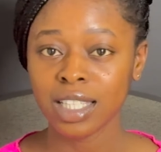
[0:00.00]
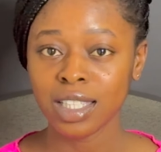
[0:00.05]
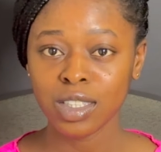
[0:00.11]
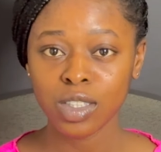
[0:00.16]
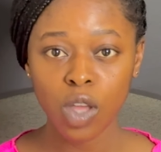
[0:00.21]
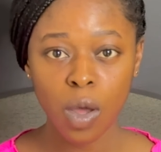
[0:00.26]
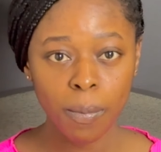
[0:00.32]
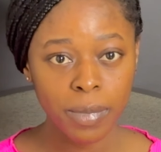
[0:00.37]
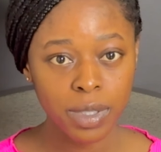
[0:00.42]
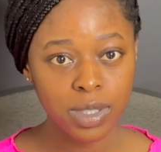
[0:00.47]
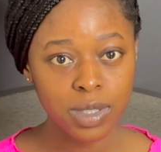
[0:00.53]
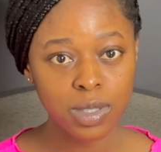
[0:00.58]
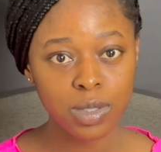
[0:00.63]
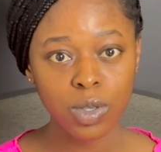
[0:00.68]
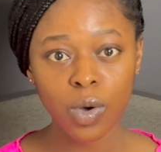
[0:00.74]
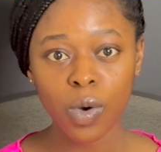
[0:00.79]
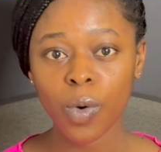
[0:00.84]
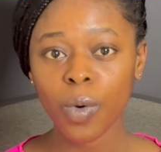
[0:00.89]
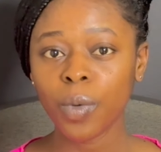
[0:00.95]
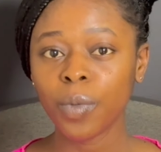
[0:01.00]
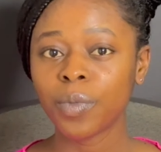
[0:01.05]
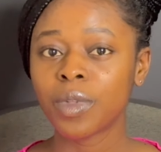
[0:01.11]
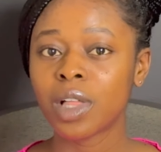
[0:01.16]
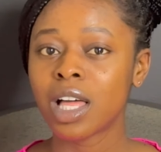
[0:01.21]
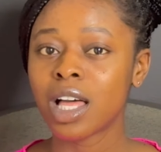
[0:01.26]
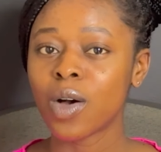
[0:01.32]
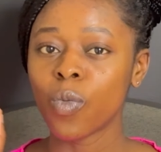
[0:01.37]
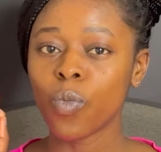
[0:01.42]
Number 2,
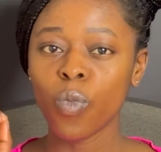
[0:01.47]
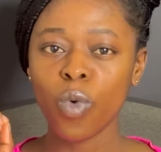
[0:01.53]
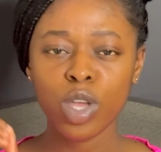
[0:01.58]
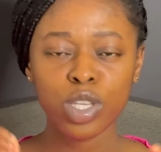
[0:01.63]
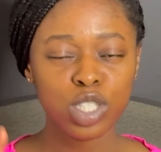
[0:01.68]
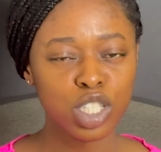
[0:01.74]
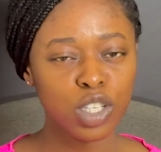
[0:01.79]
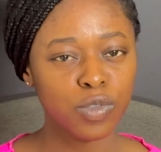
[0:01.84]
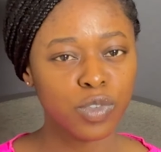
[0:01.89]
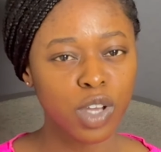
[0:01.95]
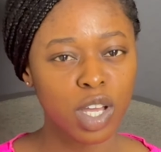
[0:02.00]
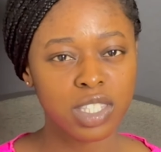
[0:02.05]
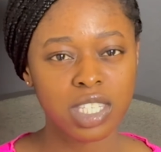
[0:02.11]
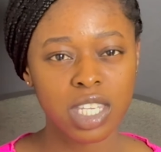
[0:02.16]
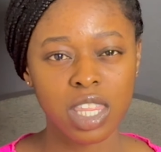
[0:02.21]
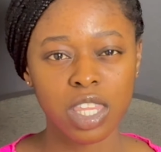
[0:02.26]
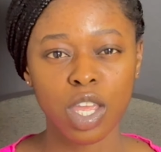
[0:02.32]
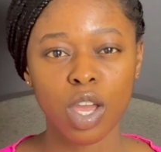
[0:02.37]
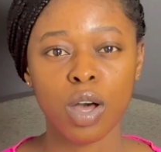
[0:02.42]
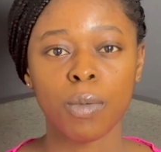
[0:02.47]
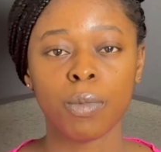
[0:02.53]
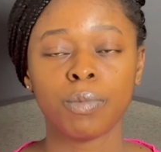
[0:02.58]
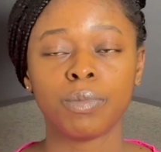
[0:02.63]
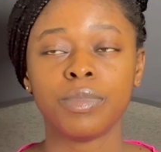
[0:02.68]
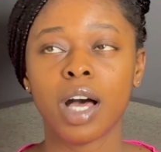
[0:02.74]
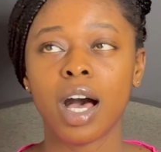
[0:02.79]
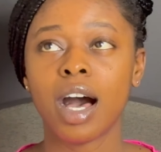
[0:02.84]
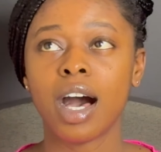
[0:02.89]
once you've gotten your
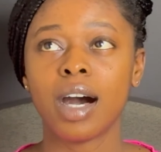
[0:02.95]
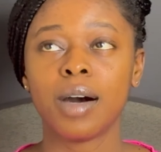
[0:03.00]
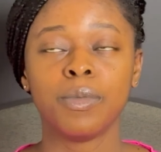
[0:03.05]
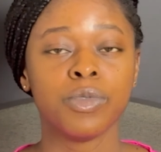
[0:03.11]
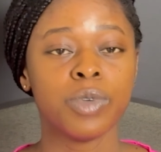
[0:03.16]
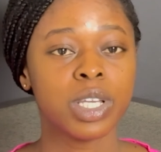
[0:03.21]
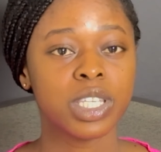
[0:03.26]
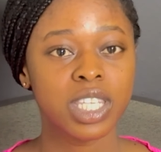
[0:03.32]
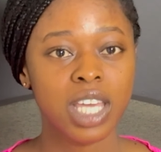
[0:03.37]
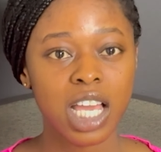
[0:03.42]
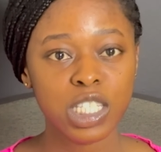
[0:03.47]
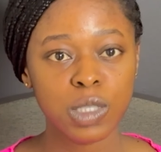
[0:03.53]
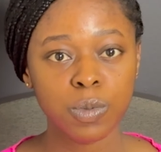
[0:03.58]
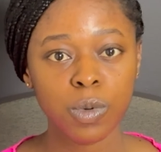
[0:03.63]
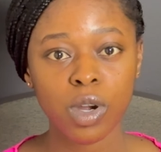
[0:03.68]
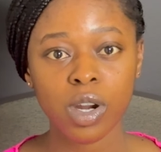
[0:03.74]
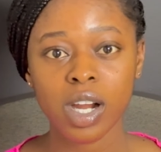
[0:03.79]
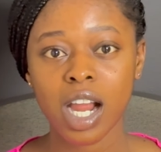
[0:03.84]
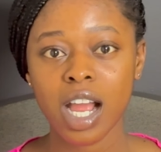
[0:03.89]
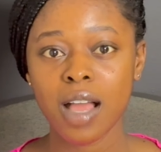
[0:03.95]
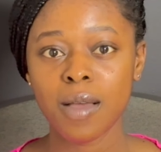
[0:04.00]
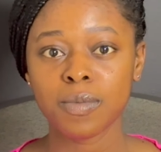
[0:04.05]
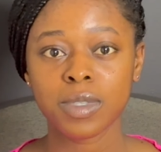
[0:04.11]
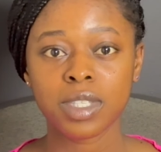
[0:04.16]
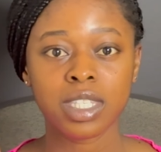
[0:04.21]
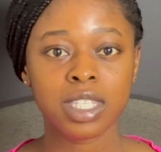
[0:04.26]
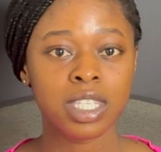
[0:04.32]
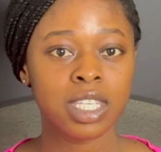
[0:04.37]
research
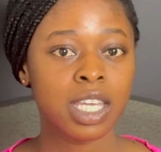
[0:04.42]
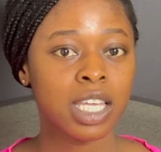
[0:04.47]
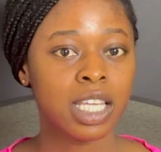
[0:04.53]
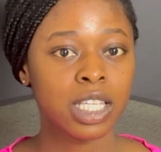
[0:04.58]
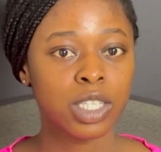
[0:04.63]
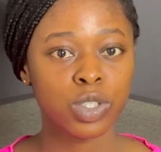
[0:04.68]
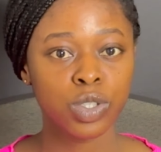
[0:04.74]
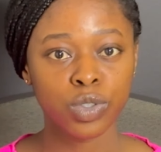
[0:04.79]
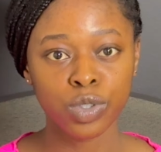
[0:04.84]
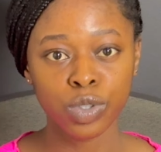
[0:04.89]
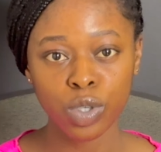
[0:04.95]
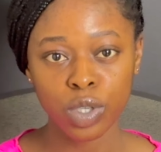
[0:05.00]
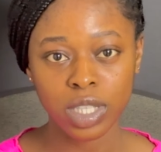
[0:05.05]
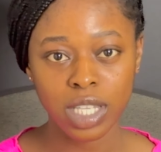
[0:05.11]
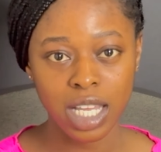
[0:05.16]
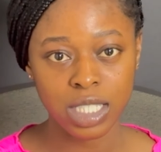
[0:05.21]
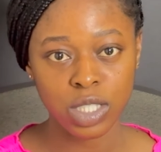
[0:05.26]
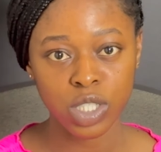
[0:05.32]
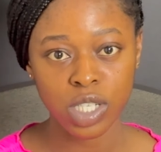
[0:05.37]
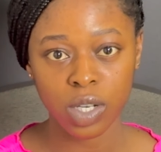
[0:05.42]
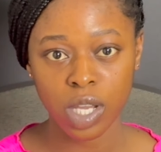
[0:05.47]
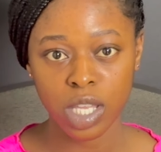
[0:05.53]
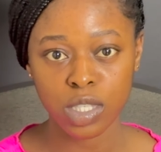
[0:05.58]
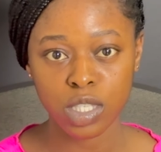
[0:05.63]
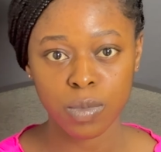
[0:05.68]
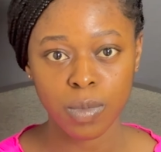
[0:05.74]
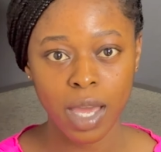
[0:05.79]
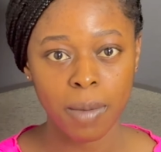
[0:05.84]
programs, you know that you're
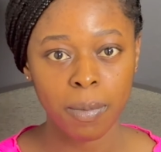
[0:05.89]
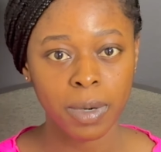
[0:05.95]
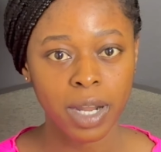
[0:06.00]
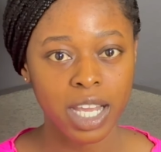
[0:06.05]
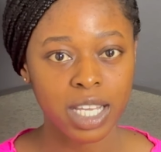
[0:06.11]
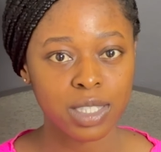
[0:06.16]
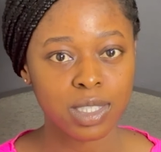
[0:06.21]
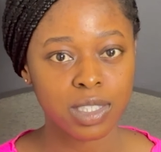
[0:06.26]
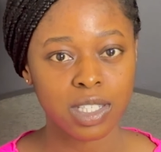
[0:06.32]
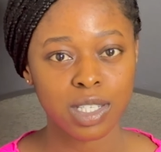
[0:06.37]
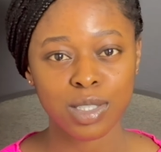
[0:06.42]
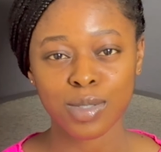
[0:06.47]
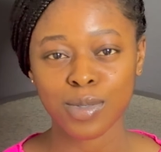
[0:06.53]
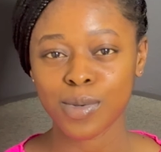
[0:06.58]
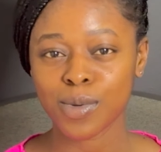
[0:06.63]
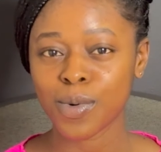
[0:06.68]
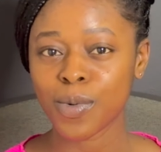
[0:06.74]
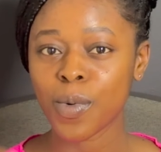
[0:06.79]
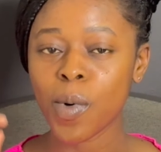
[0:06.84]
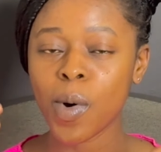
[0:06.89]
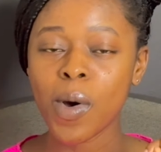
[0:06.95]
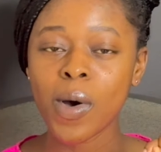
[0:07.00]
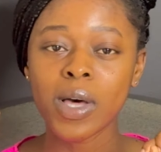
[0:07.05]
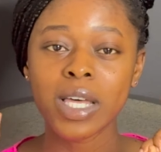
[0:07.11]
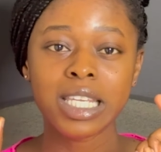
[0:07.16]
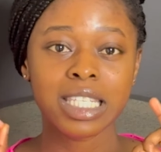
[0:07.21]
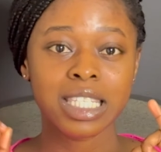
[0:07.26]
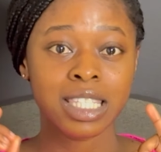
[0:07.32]
going to be applying to the school,
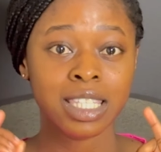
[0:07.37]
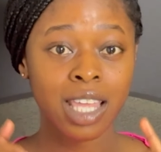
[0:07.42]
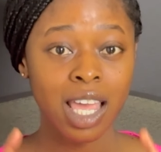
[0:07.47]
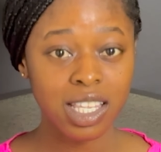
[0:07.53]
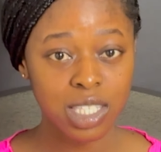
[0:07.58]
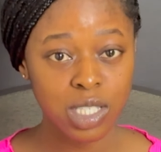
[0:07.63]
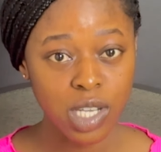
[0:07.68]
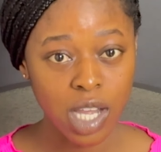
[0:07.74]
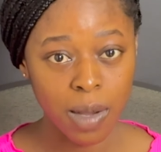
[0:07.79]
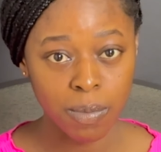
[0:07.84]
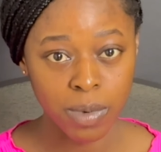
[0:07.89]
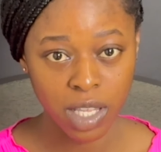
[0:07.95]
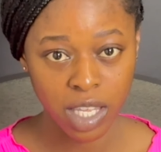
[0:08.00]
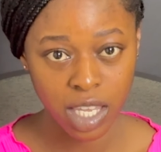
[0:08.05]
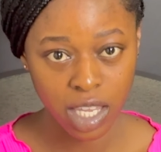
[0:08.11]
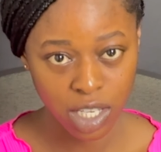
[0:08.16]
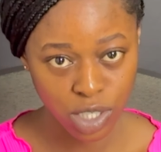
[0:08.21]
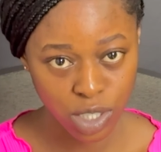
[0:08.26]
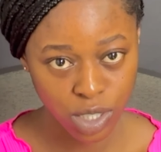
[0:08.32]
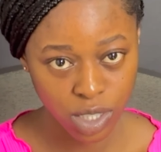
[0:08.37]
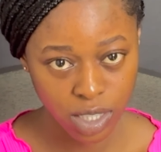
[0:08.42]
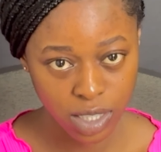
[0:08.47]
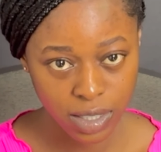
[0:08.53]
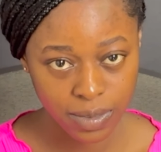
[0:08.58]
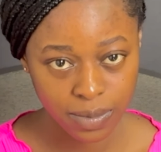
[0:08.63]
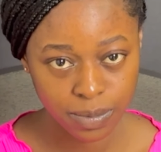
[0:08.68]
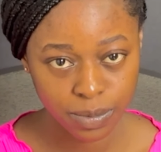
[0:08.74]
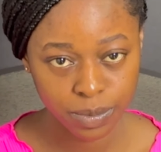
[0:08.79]
start your
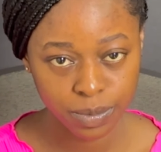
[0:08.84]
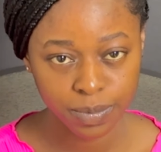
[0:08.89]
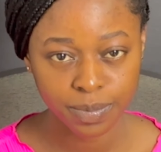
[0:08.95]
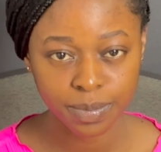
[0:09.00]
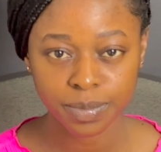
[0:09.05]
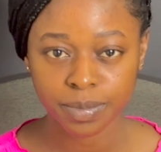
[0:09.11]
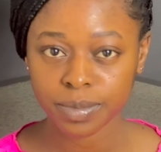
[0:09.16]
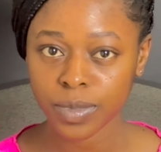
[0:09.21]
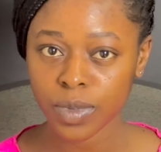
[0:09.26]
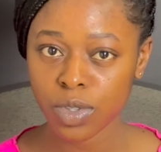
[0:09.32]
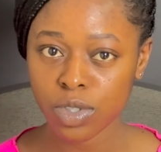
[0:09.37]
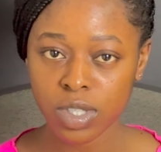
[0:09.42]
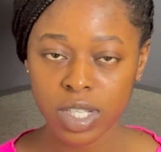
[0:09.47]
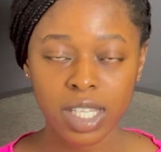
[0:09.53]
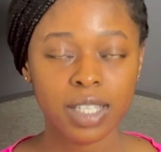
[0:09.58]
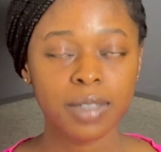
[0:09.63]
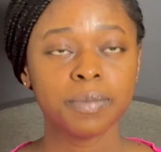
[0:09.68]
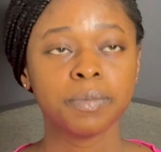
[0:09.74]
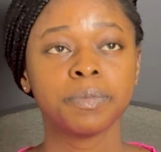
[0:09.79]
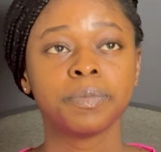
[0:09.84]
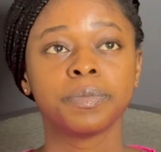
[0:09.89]
application. Okay,